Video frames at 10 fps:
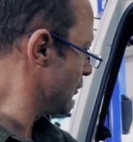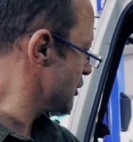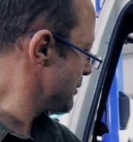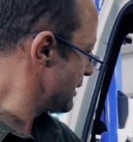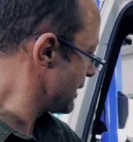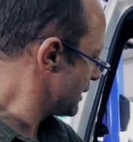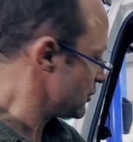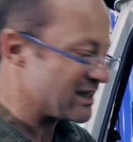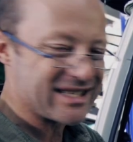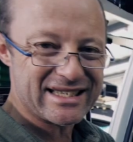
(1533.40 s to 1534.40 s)
which meant I had
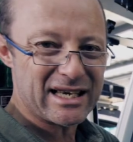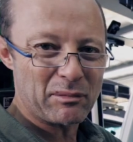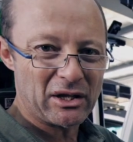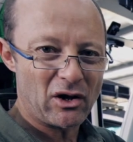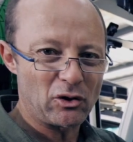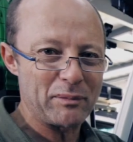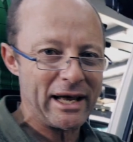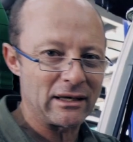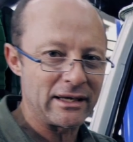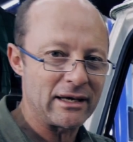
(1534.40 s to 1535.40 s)
to disassemble the whole
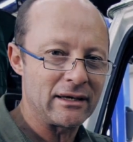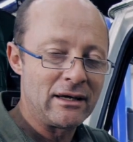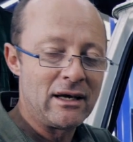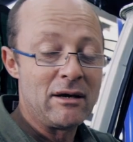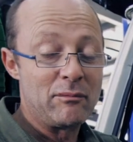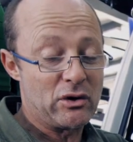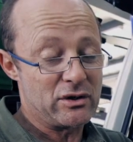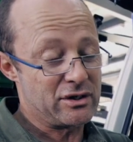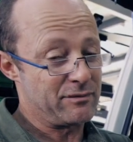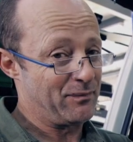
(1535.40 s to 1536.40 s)
panel here,
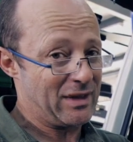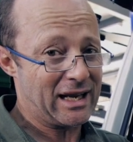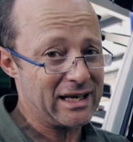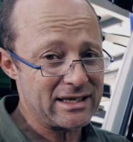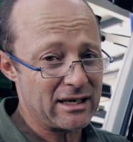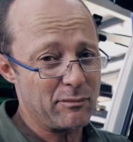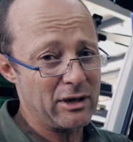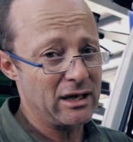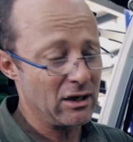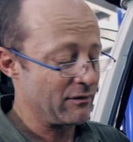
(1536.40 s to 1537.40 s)
because like I said at the
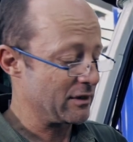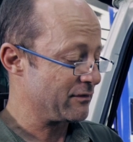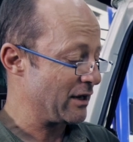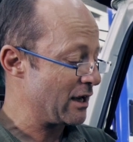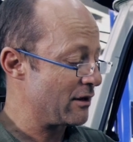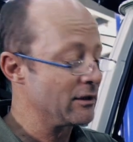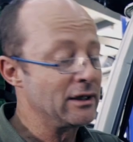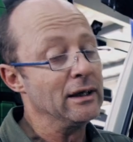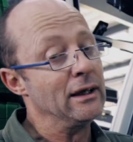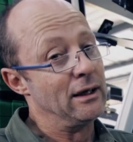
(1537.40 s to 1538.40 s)
beginning of this video,
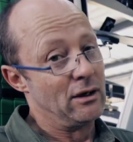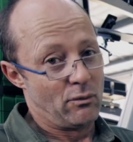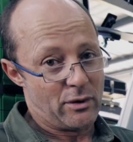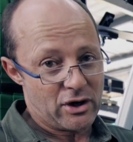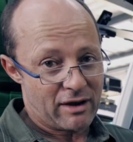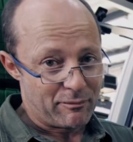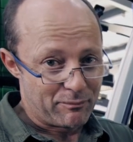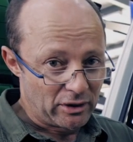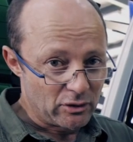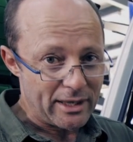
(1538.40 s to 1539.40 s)
when you have a
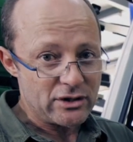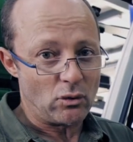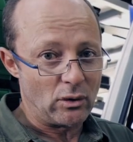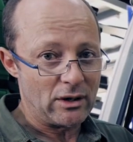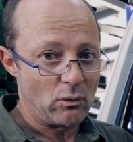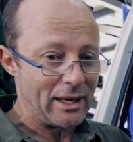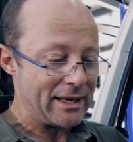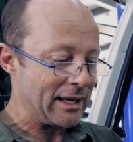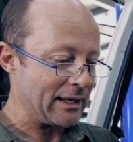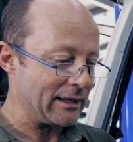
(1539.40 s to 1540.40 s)
build where it's all in
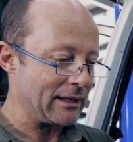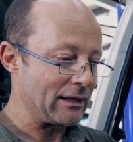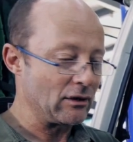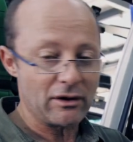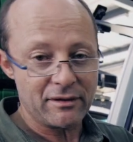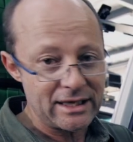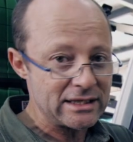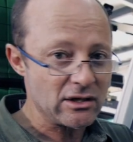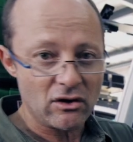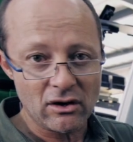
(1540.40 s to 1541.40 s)
one, a lot of
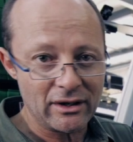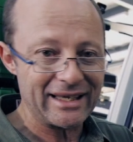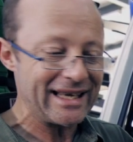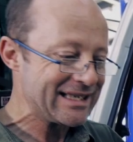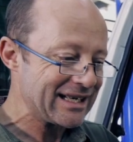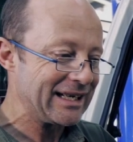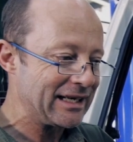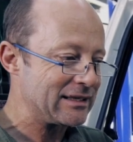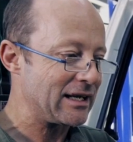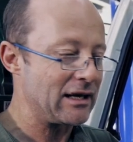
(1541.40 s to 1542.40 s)
things are
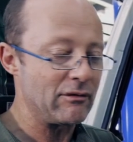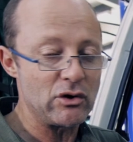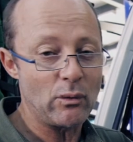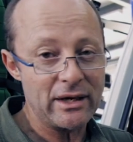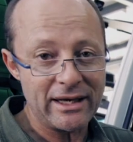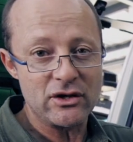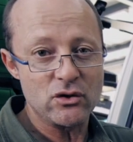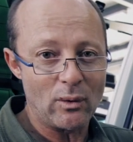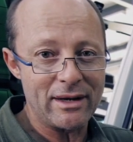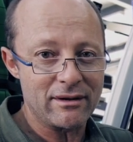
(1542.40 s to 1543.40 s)
interlinked, and when you want to get
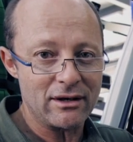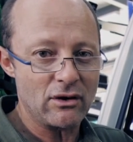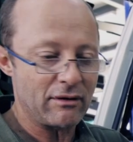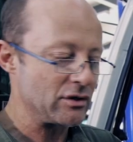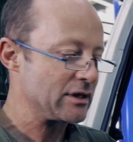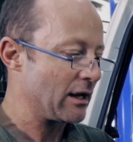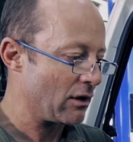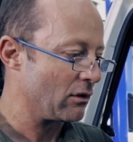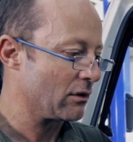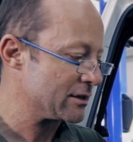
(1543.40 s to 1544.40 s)
to one thing, you have to
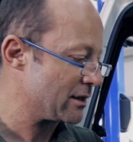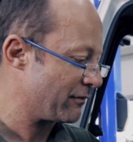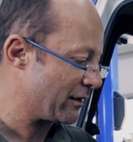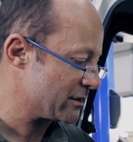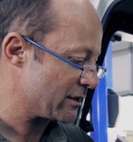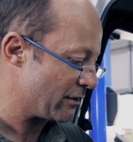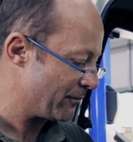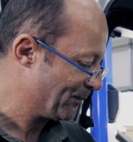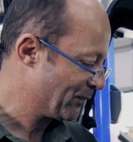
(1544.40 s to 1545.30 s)
take a whole lot of stuff out. So